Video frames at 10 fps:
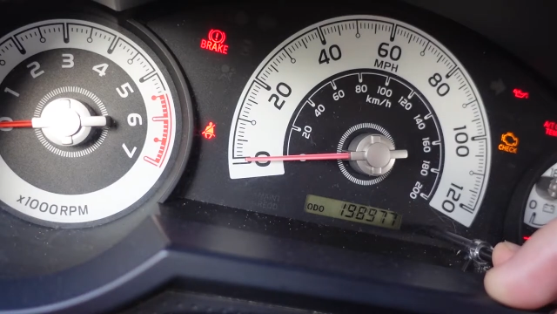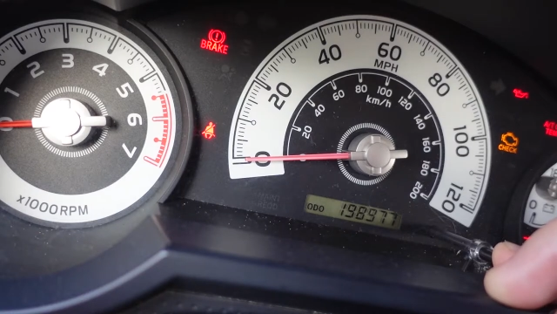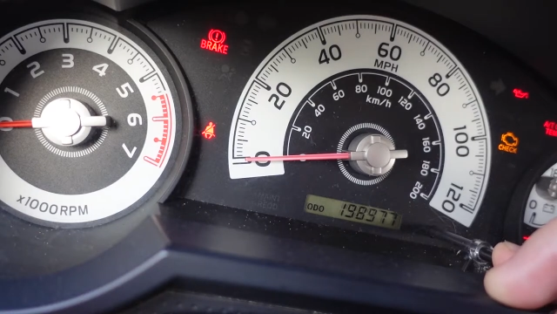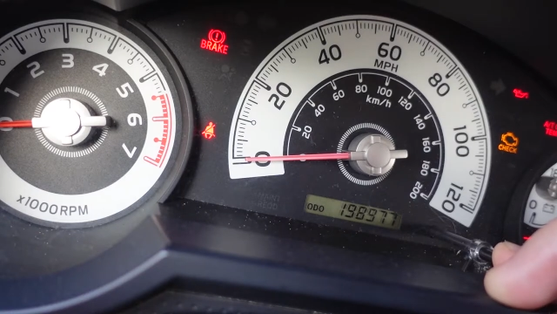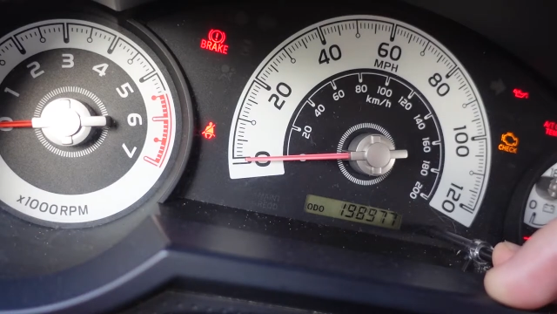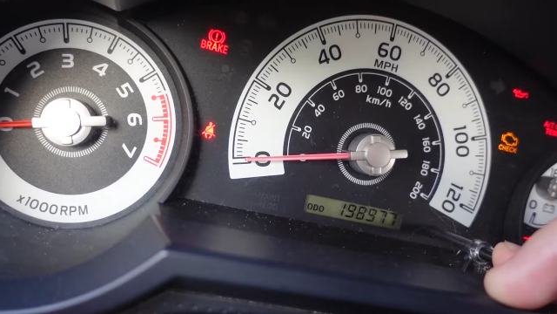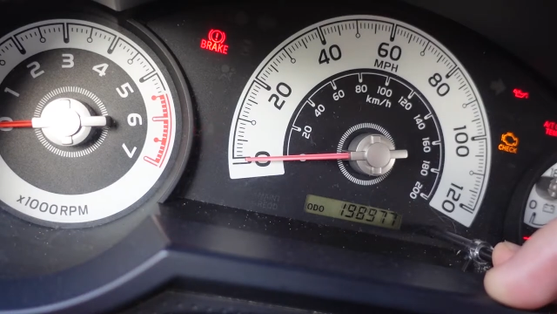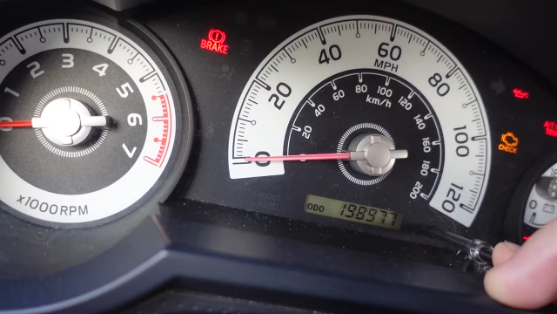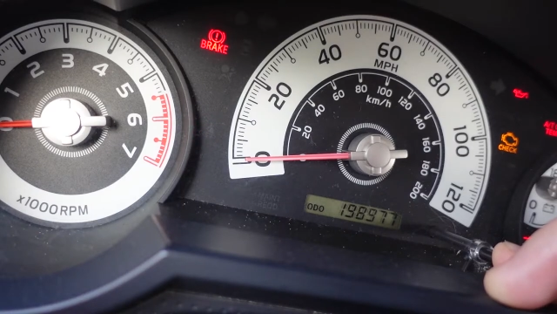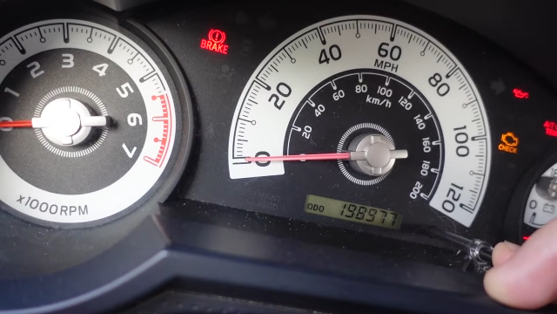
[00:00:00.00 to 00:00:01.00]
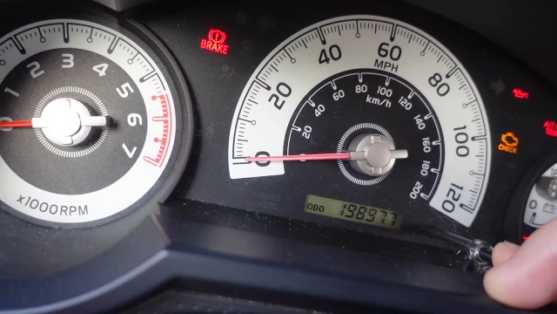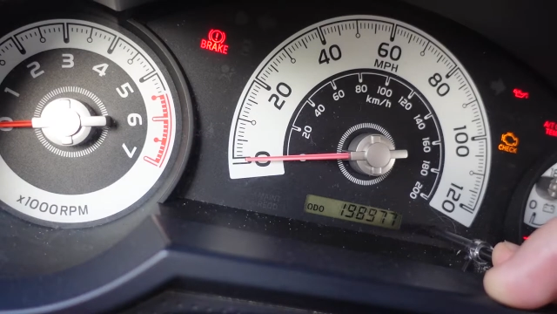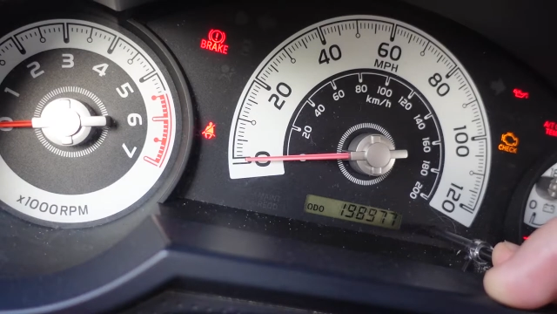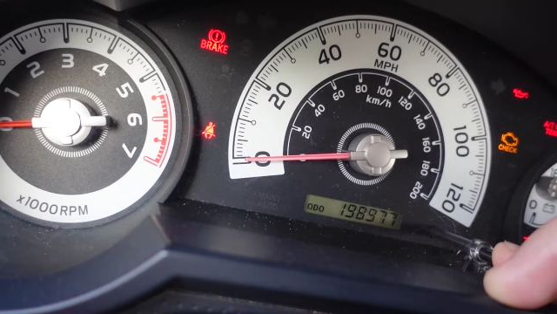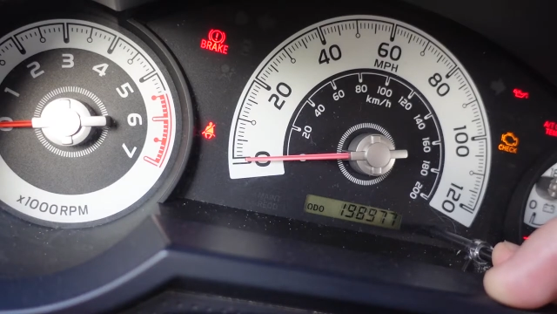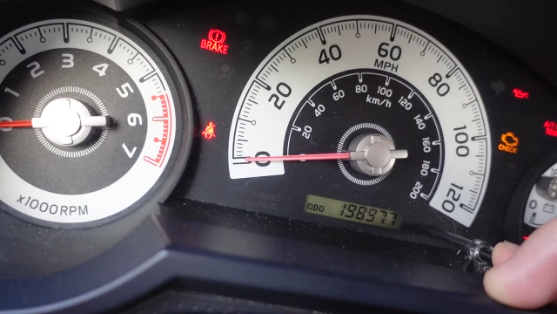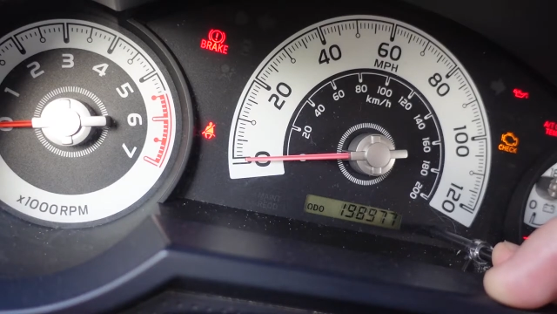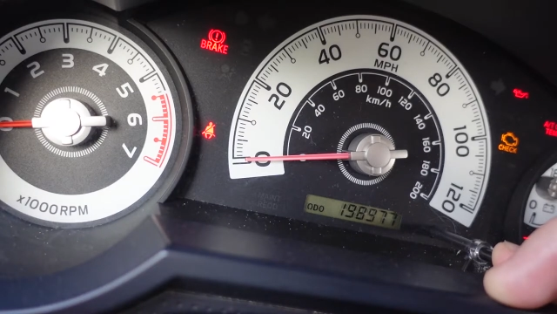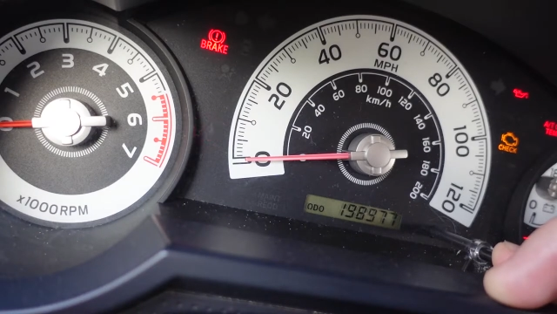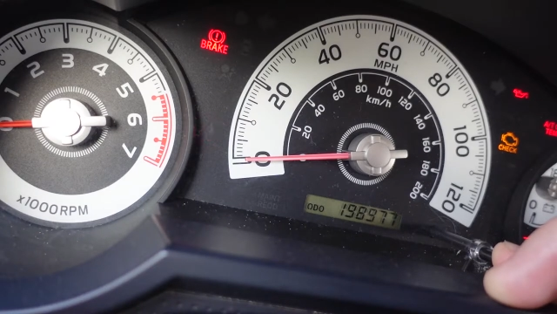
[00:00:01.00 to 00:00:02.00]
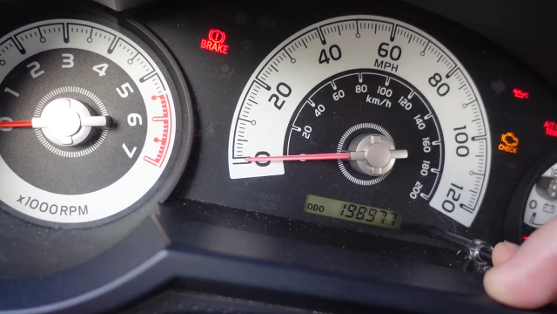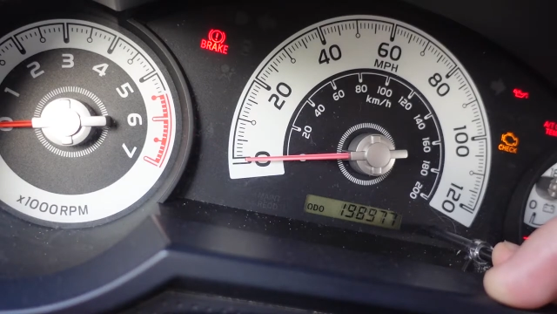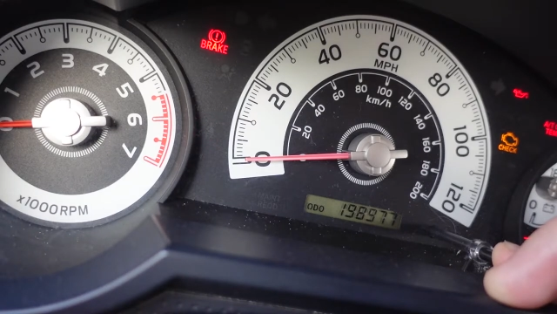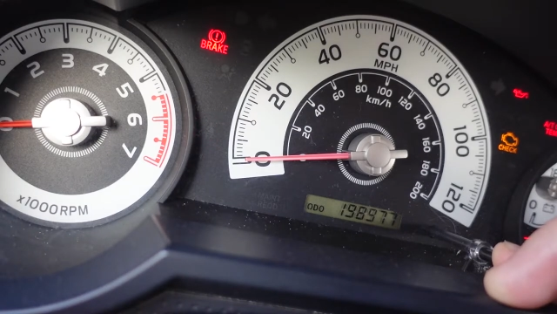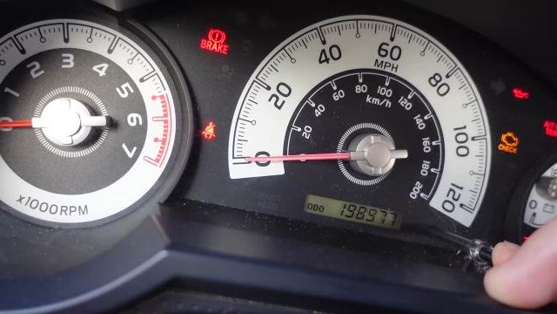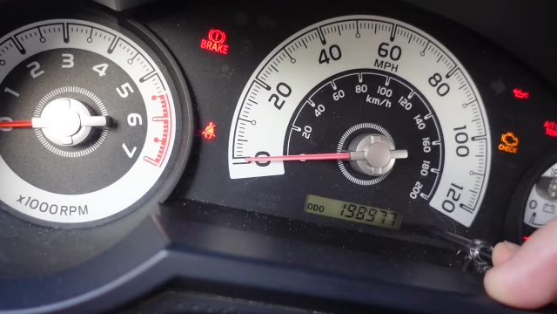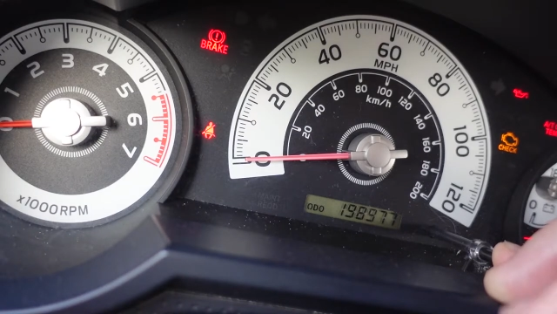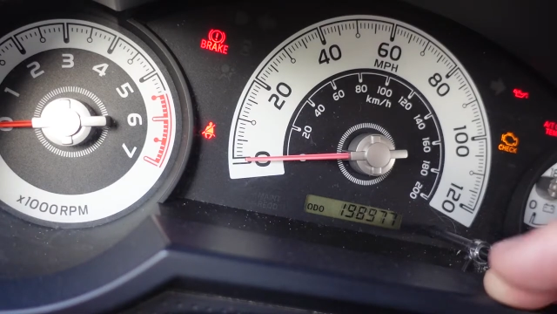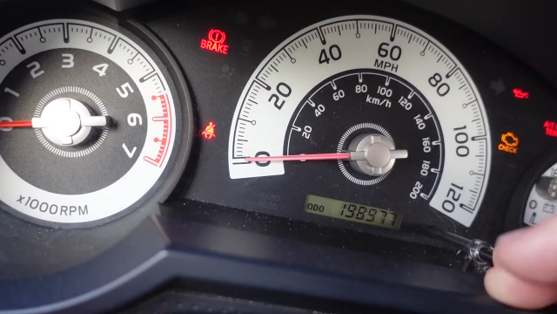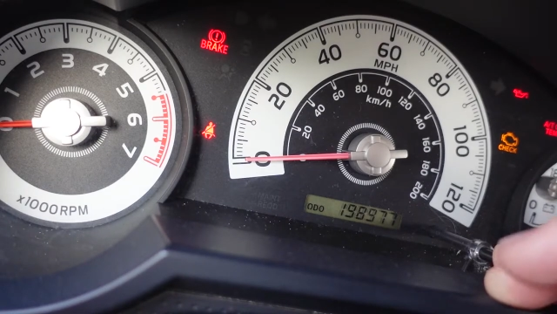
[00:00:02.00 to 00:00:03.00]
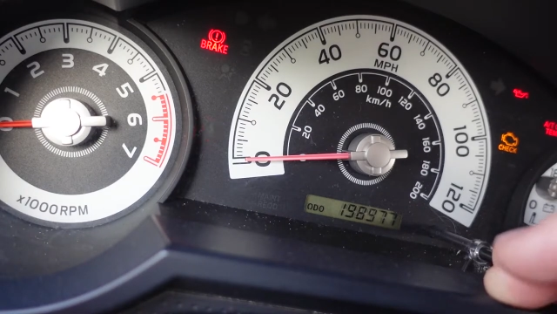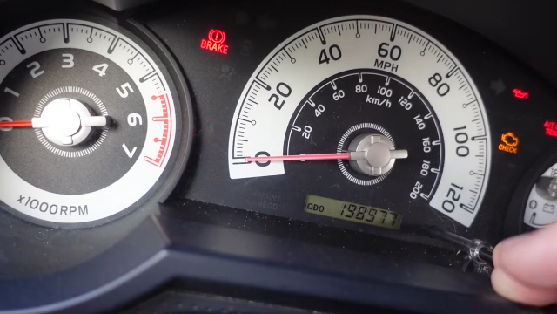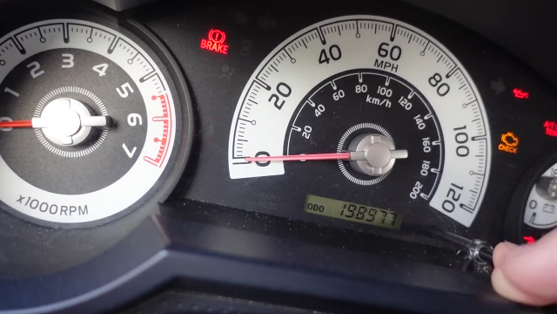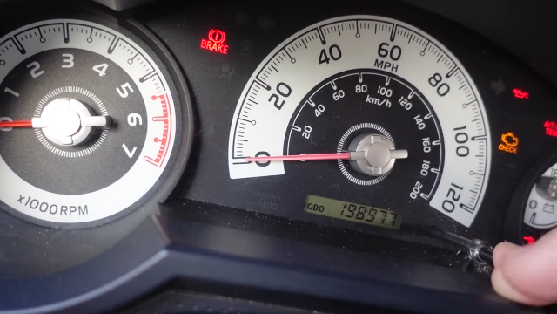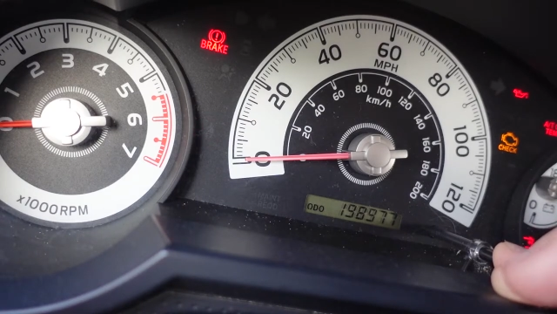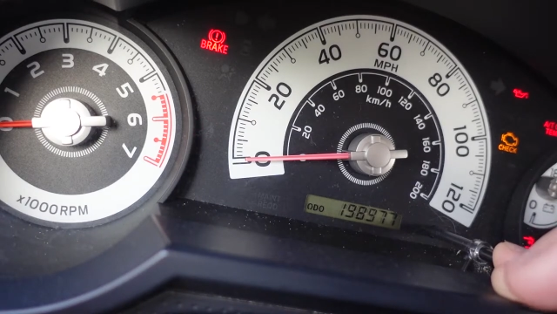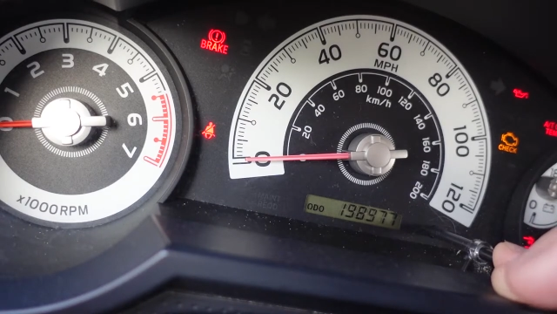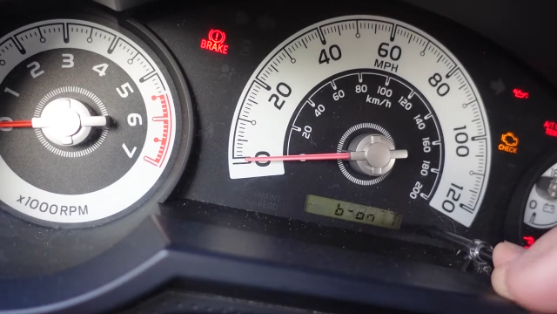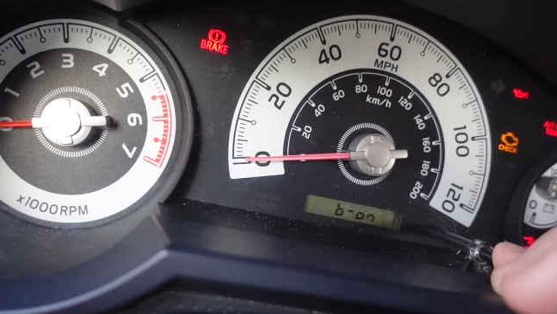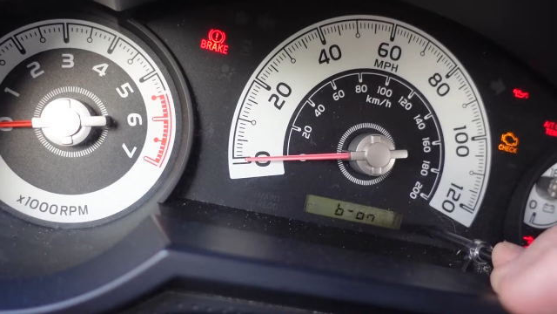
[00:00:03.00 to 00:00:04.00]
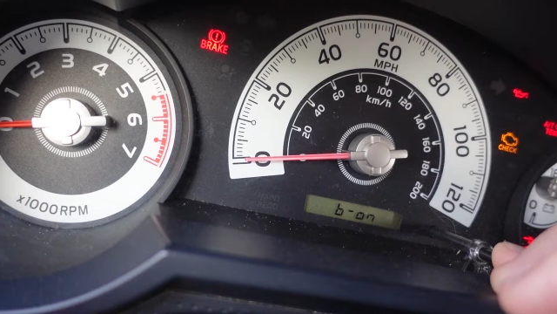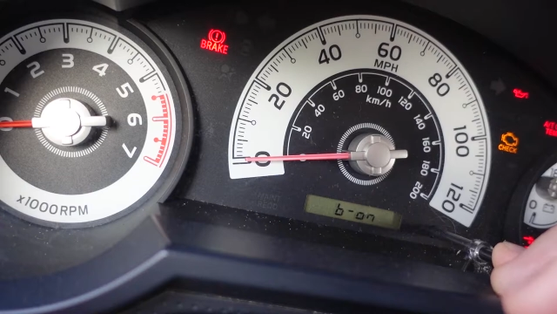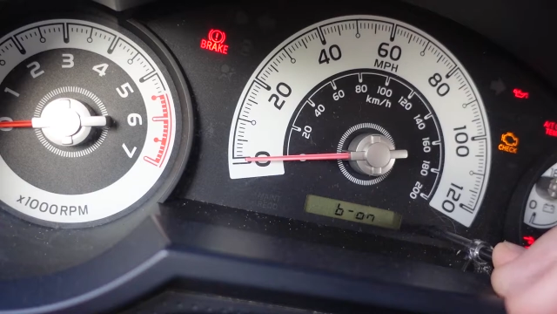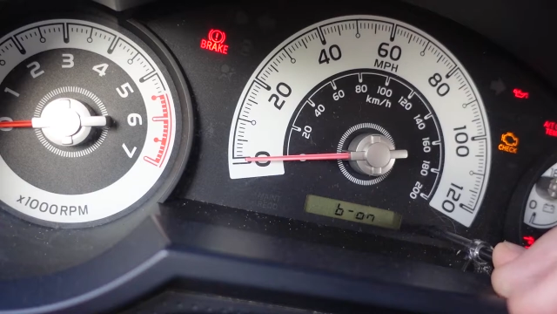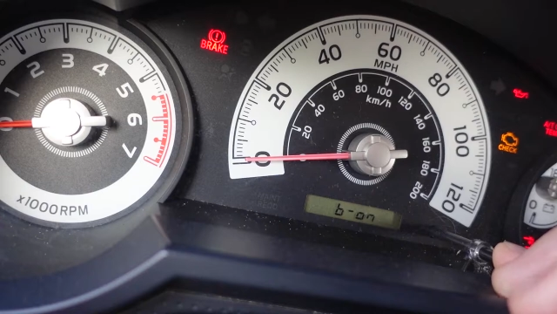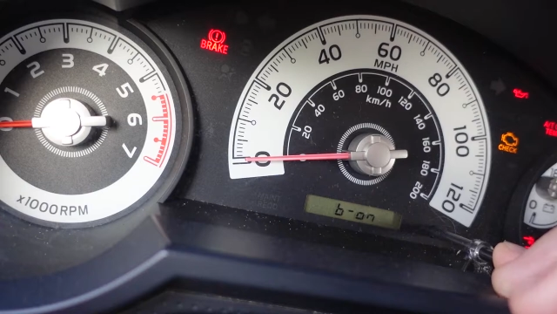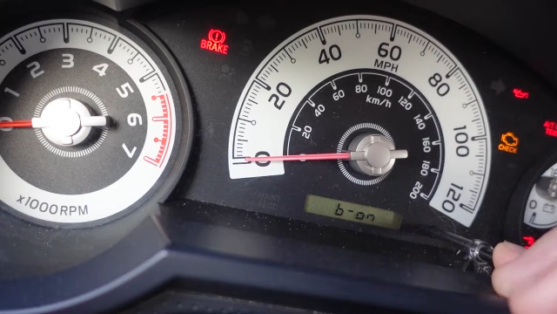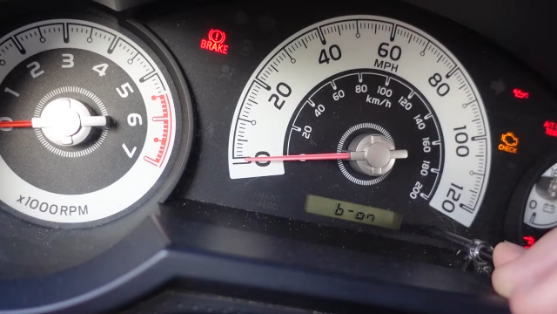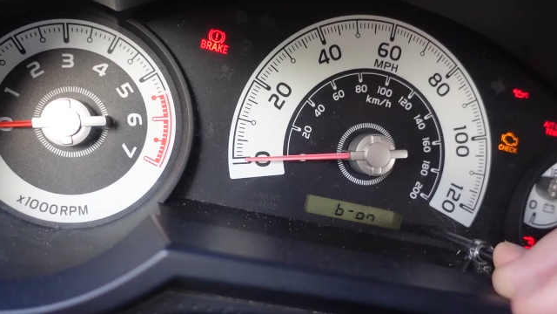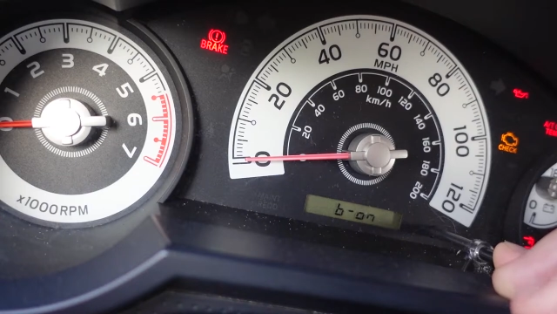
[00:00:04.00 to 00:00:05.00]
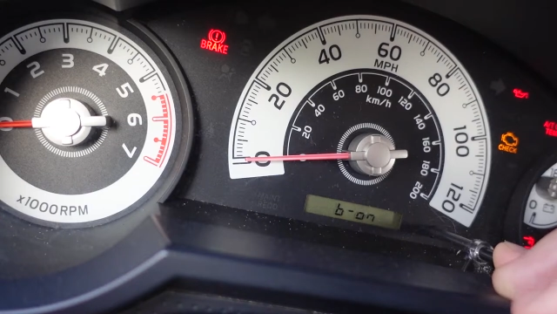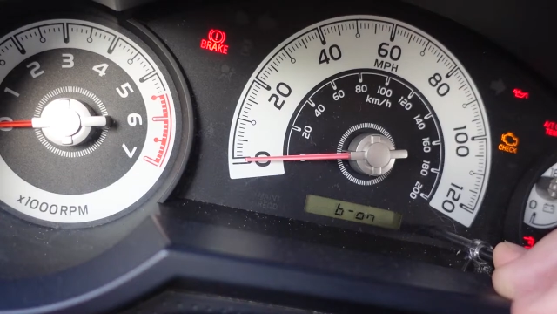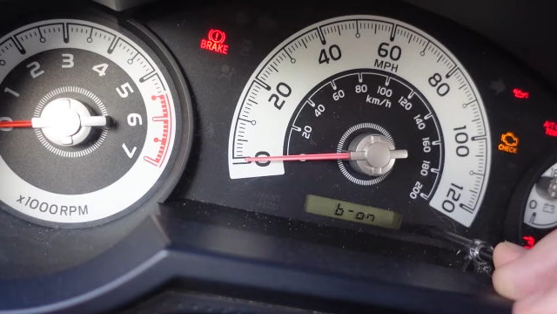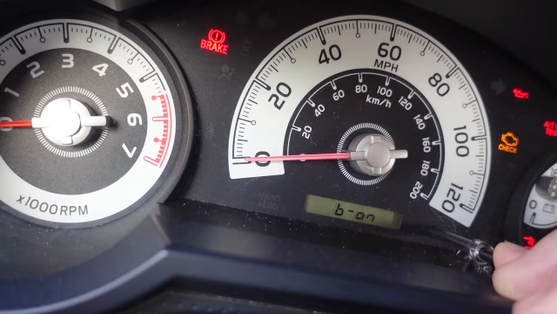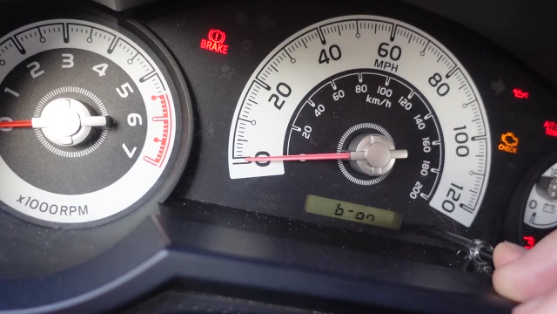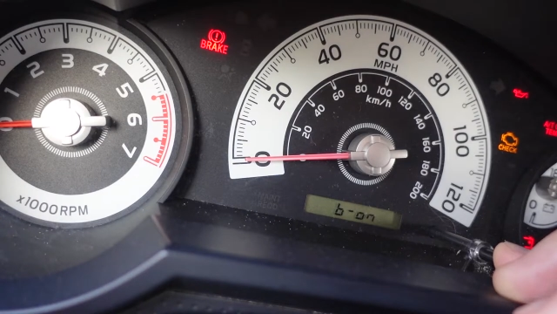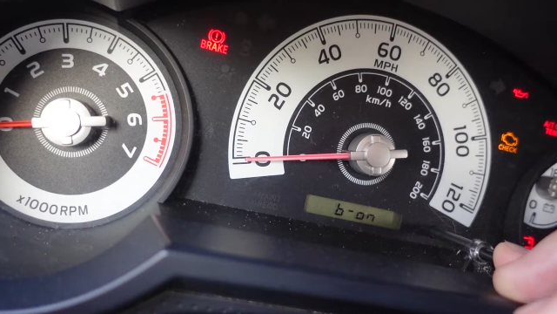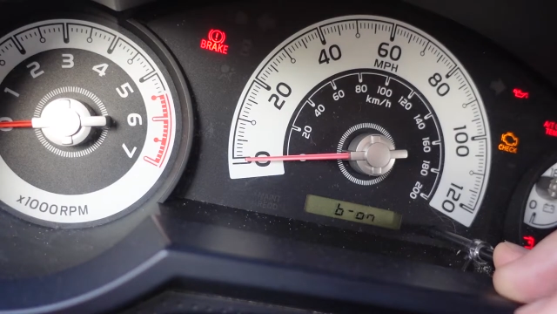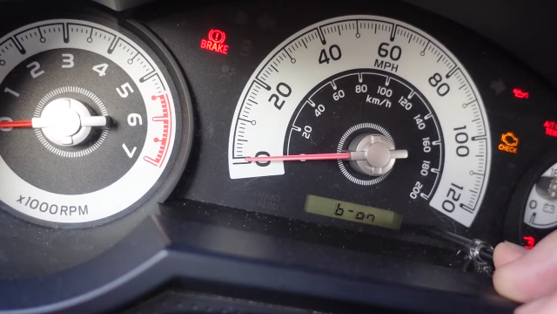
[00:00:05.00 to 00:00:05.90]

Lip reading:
[unreadable: no face in view]